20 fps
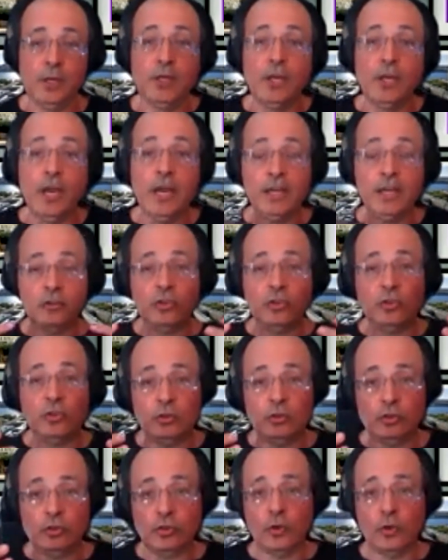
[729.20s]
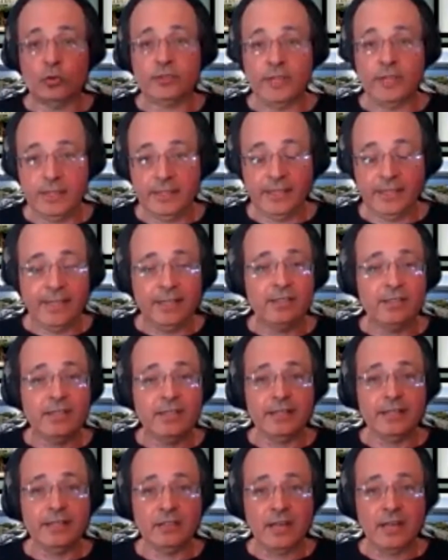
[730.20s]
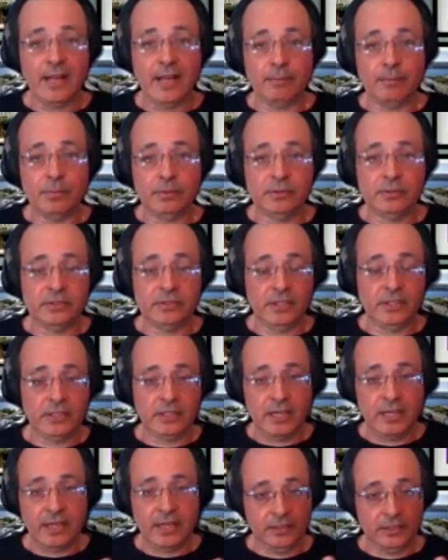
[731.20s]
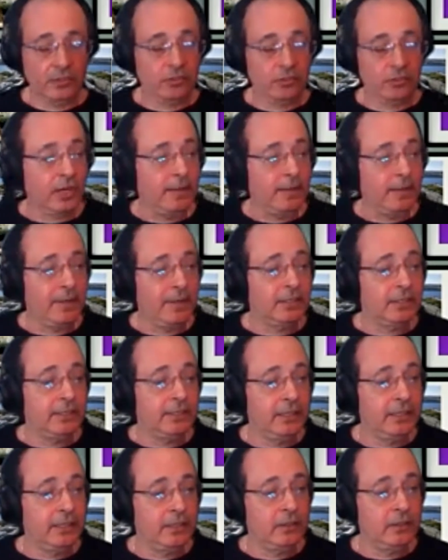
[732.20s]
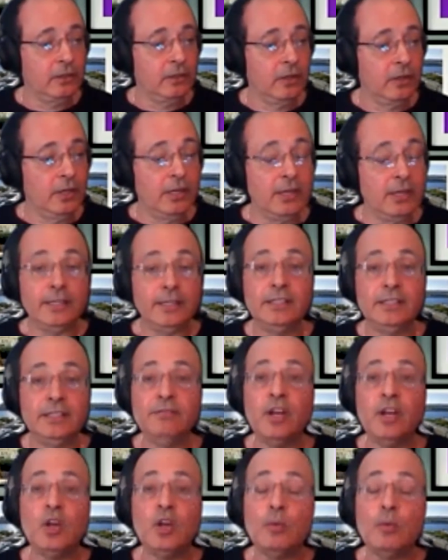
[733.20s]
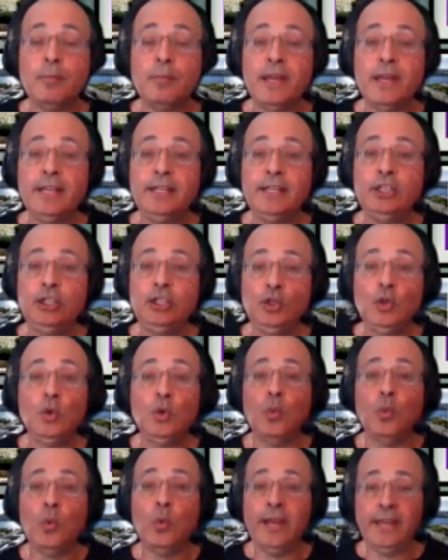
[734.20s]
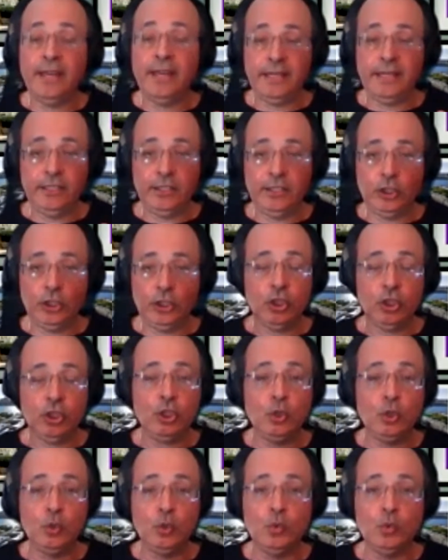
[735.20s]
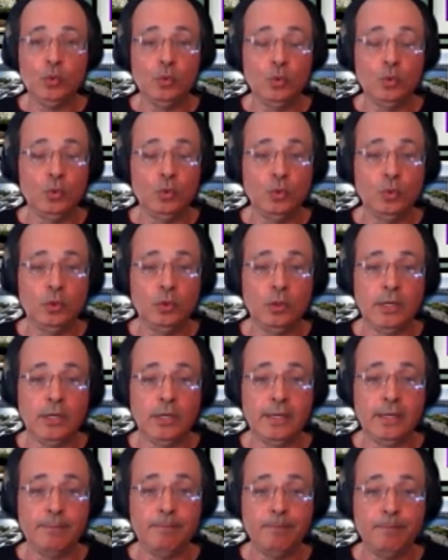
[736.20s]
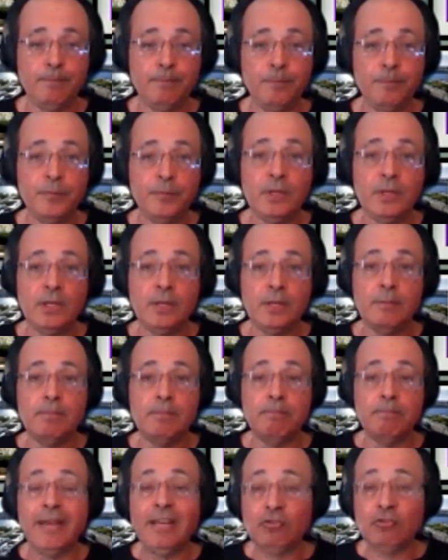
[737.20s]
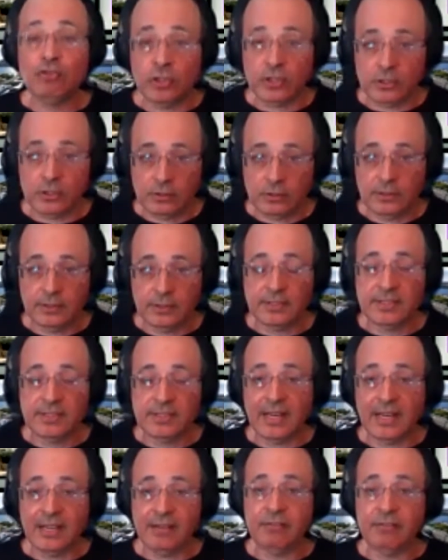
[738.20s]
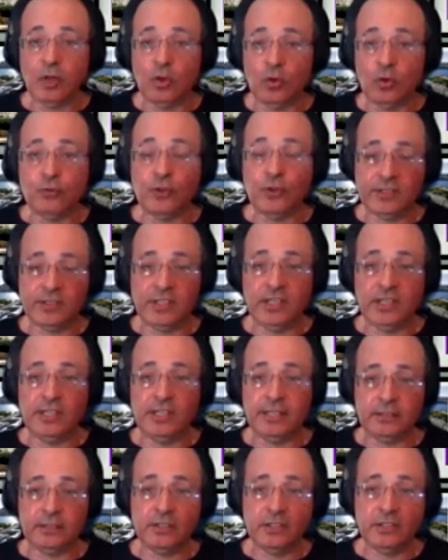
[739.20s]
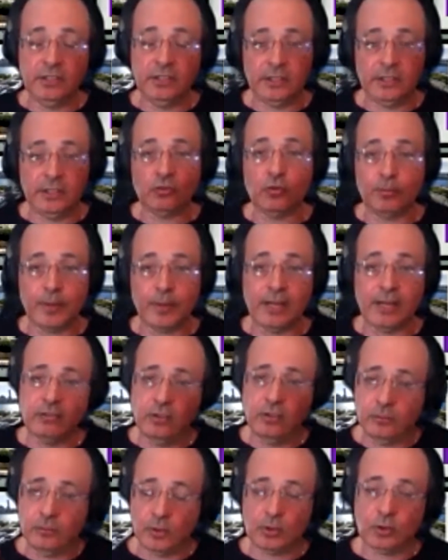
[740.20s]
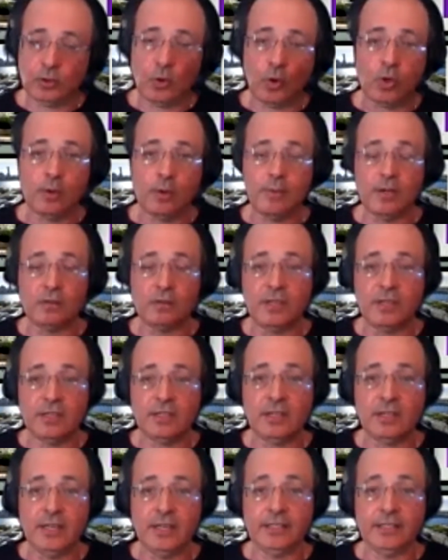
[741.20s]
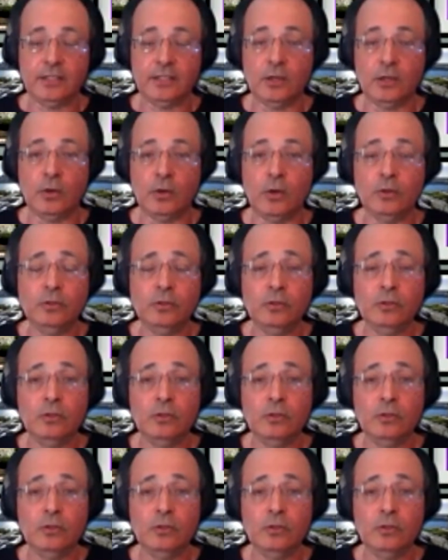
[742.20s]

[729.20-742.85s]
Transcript: And so the data science lab that I described earlier developed a new way to measure the level of resiliency in the supply chain. We'll talk about that later on.